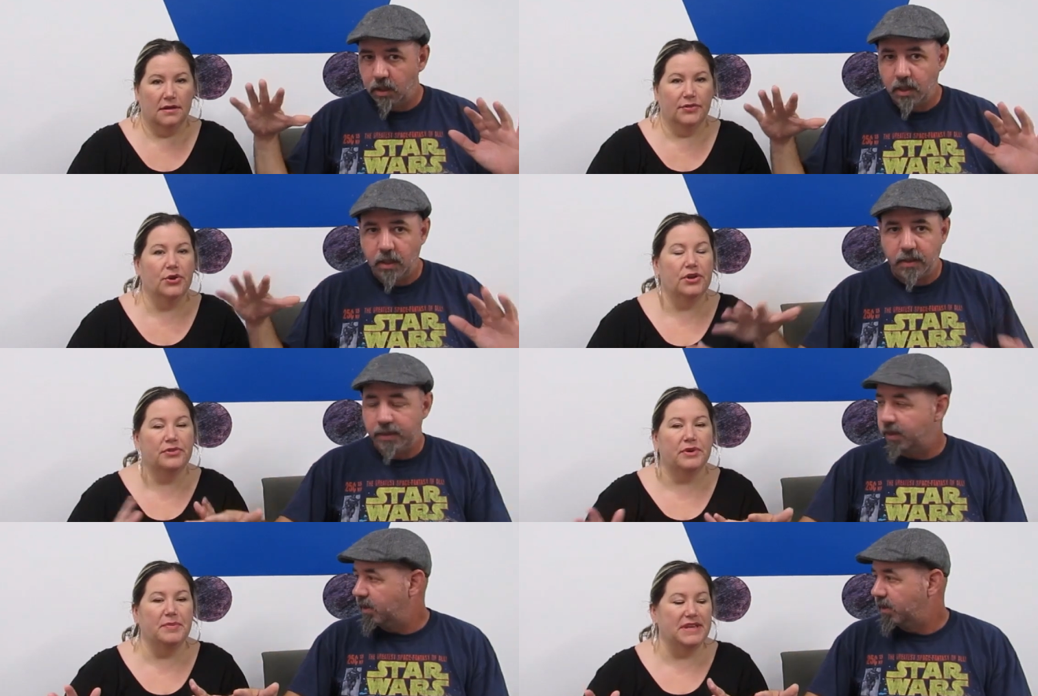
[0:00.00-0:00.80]

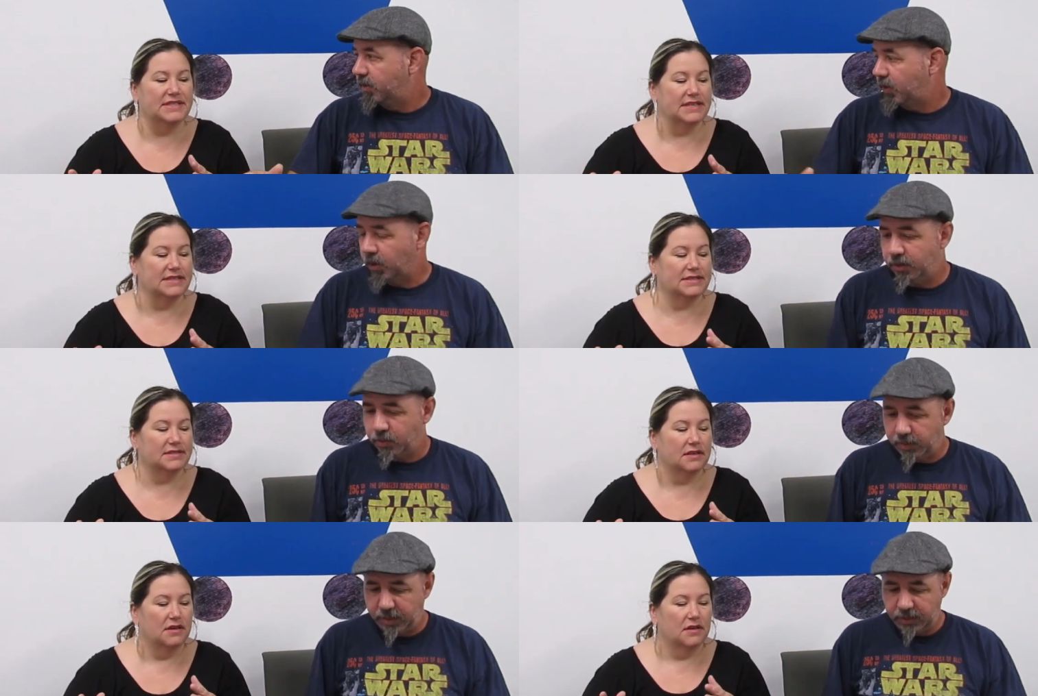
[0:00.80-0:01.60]
Speaker 1: 33 pieces.
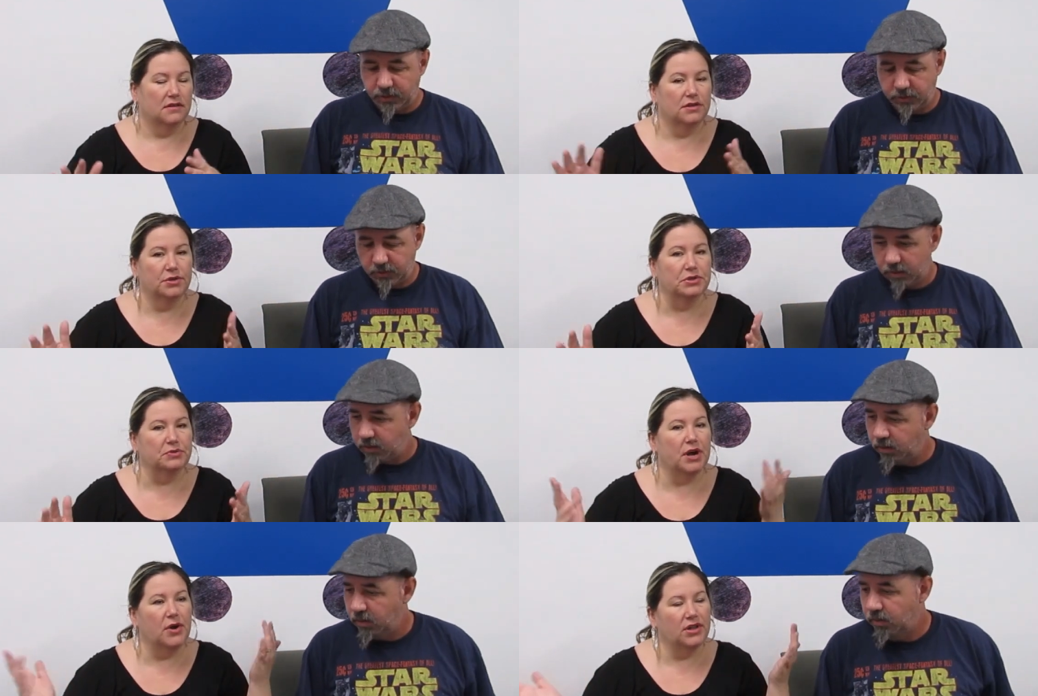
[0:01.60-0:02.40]
33 pieces.
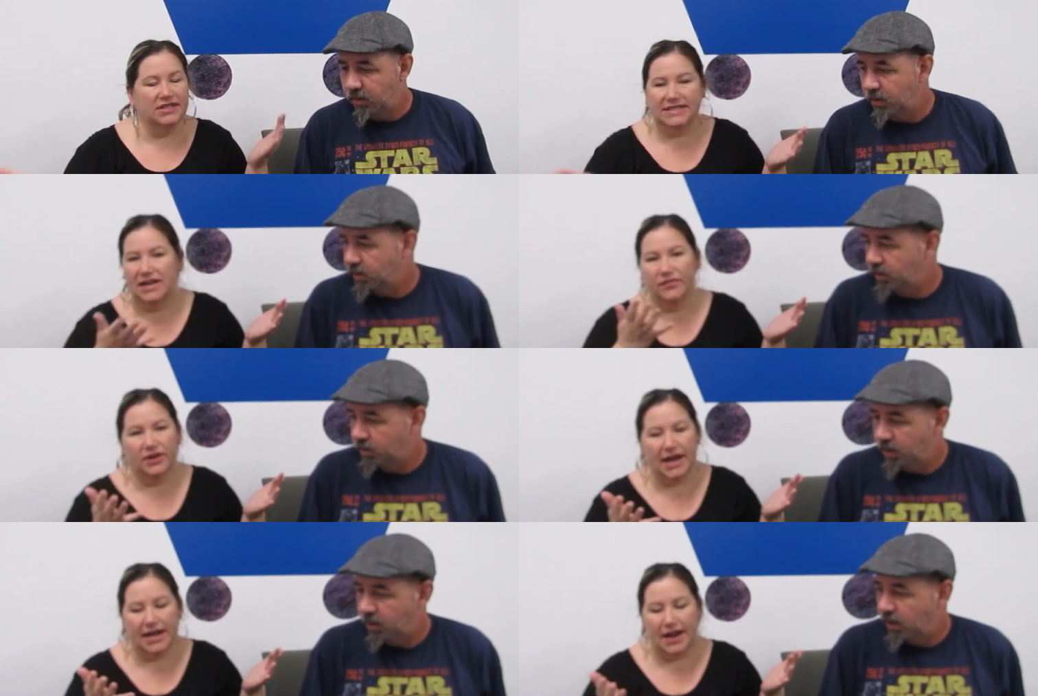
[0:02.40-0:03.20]
LuLaRoe listed out
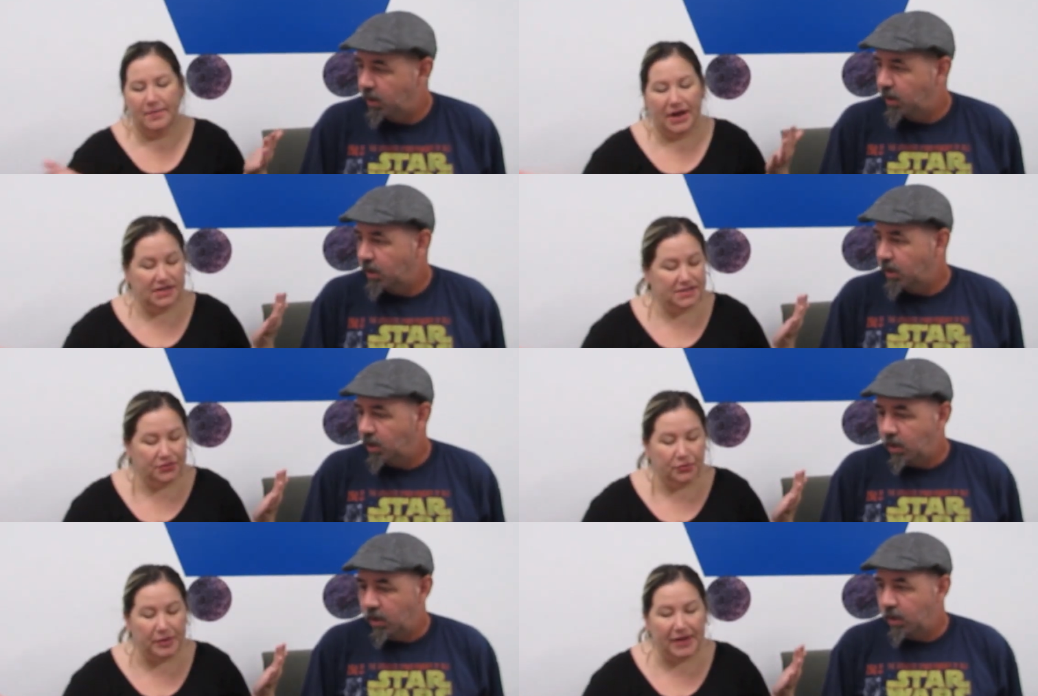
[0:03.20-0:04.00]
for 99 bucks. So
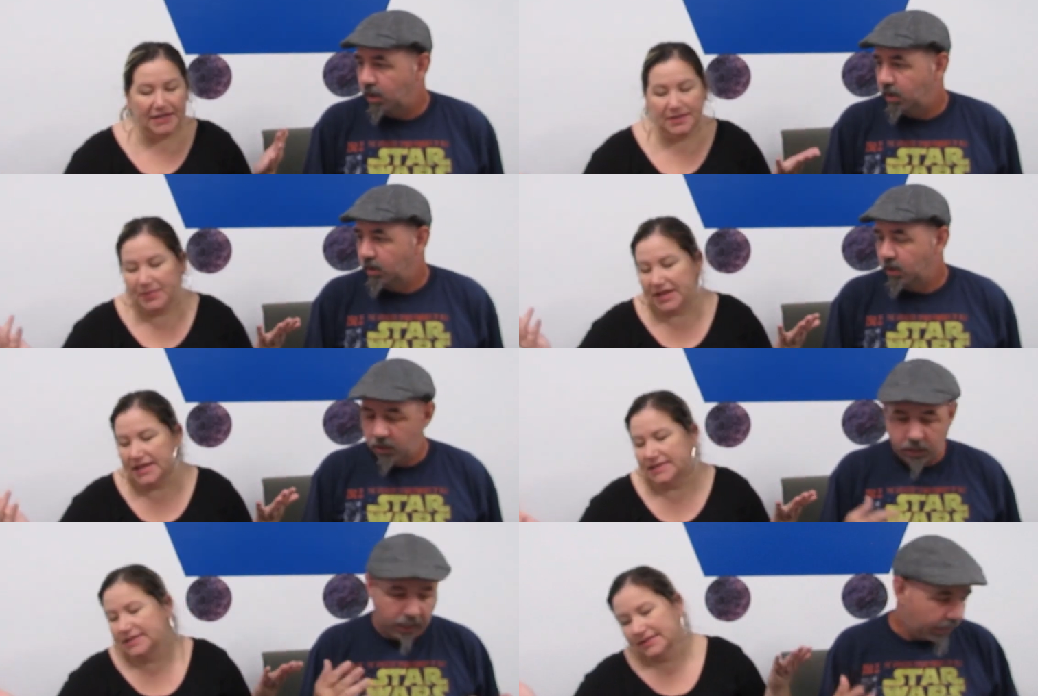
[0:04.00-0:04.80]
3 bucks a
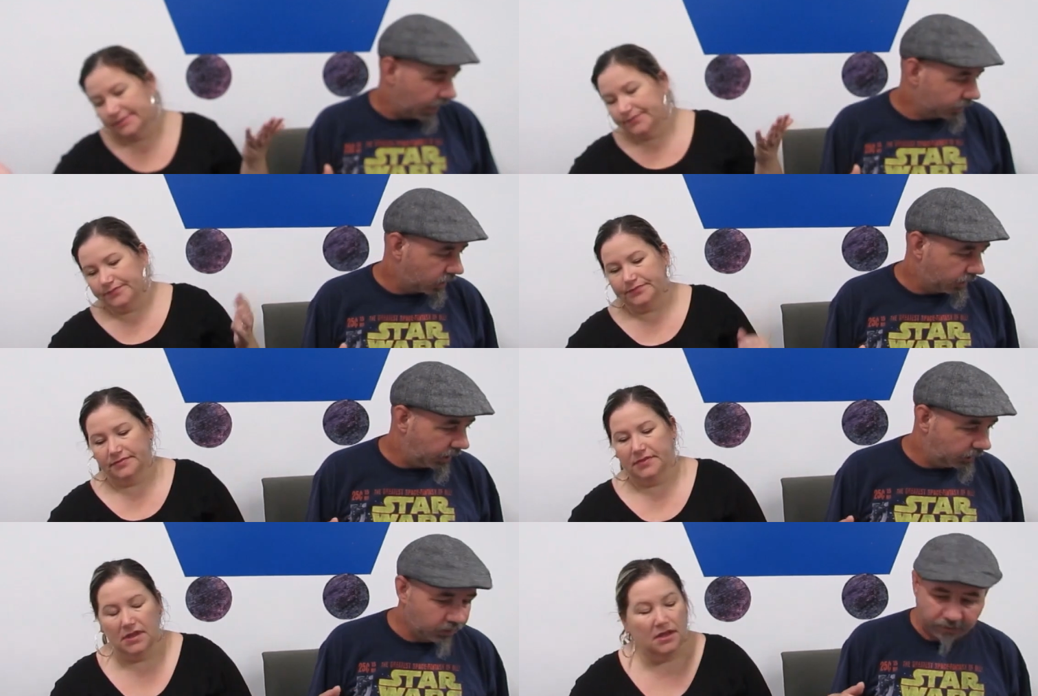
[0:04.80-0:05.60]
piece. And
Speaker 2: that's going to
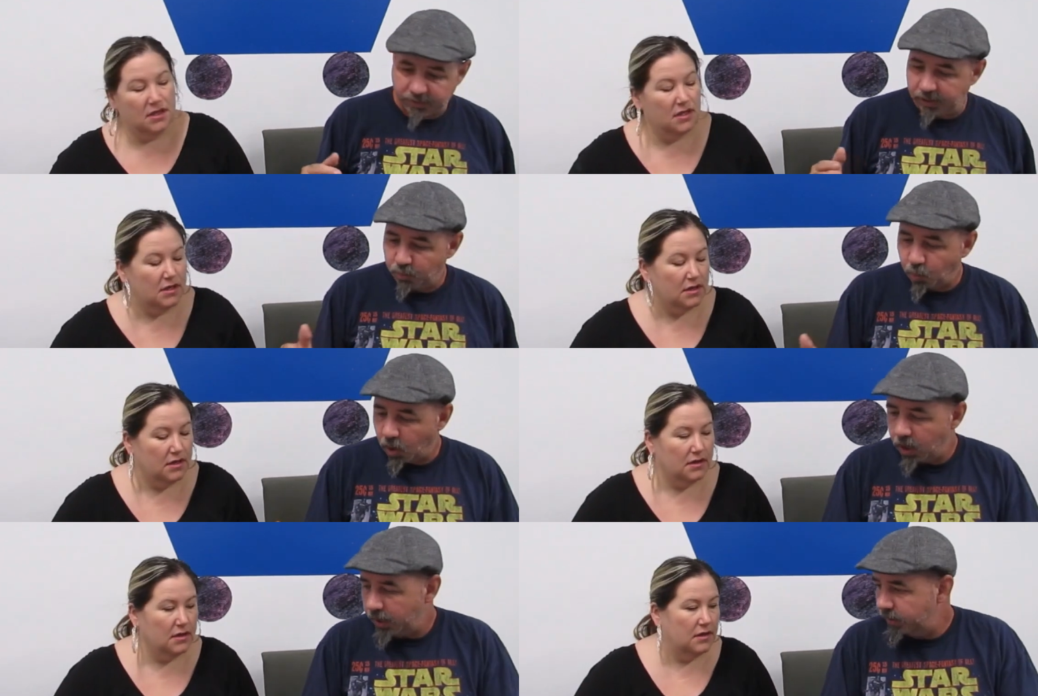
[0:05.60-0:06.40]
be
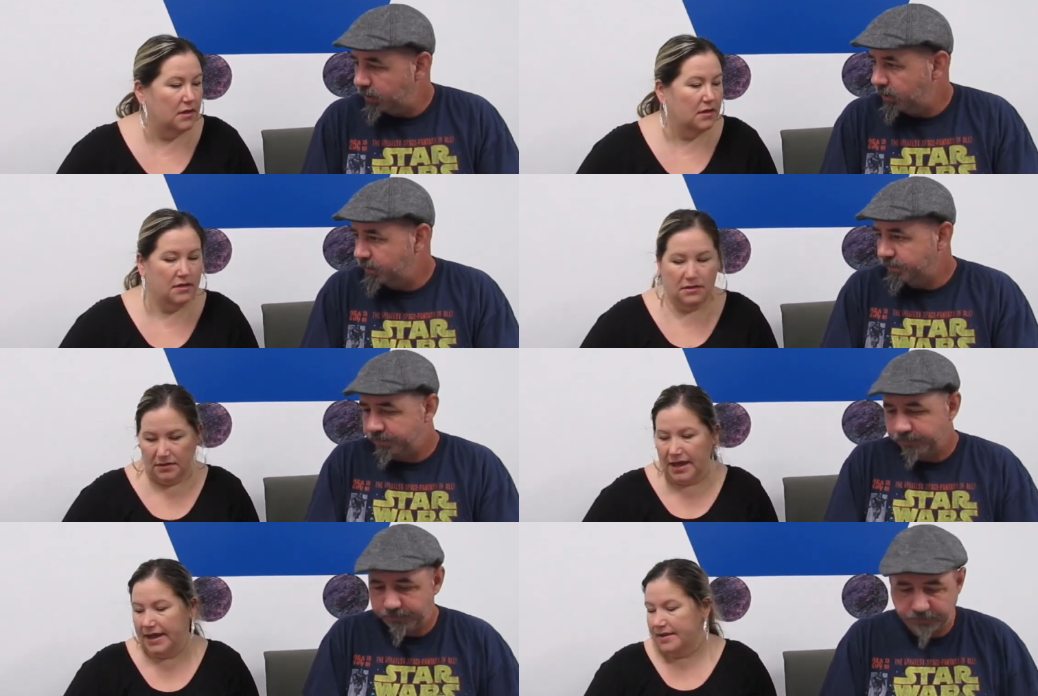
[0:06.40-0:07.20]
71.
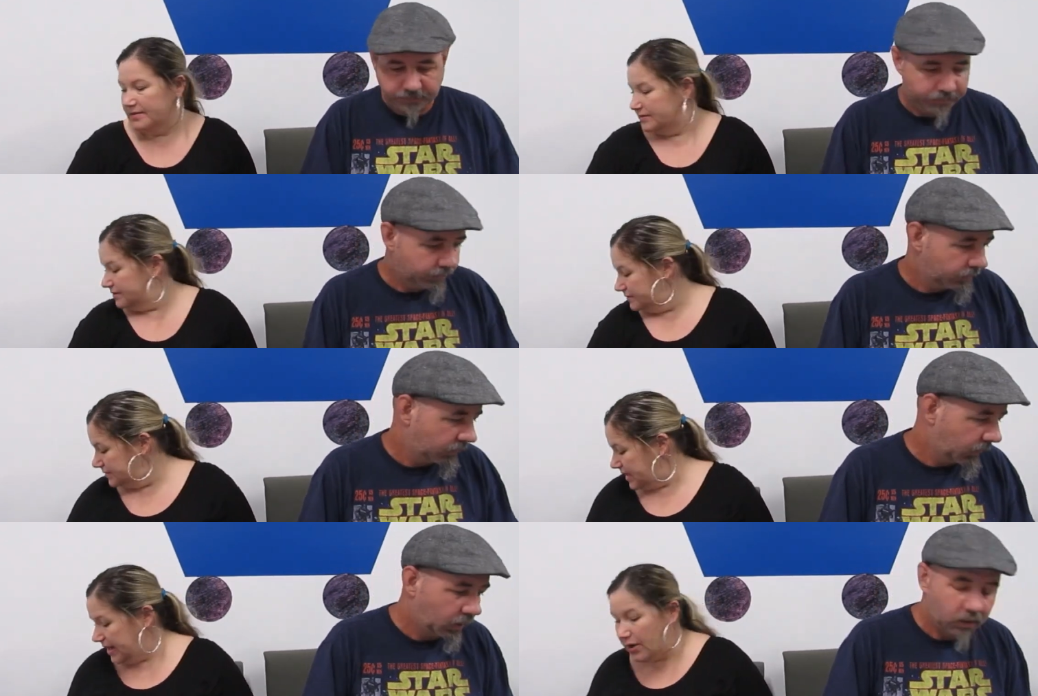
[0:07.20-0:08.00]
Speaker 1: Okay.
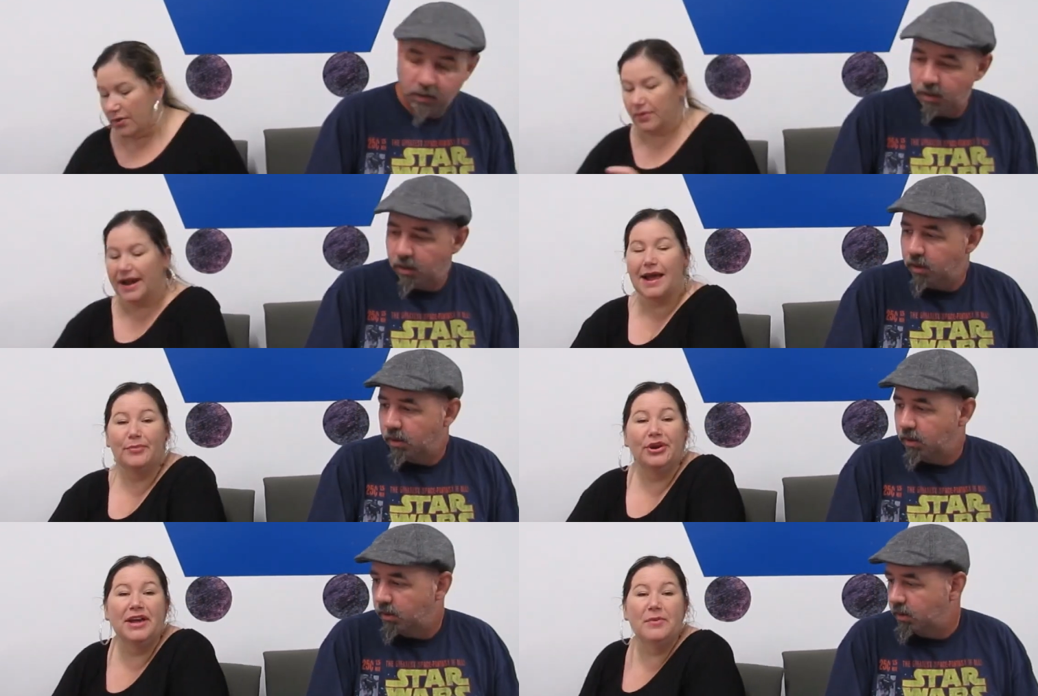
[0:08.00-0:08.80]
And I, oh right,
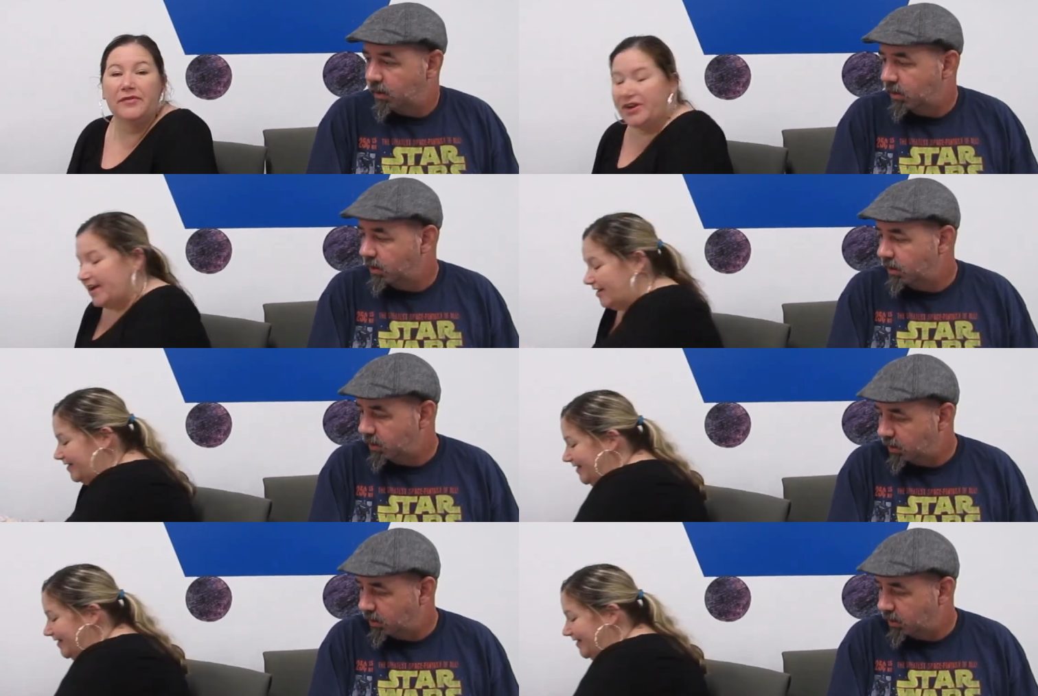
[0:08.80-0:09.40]
I'm putting him over here.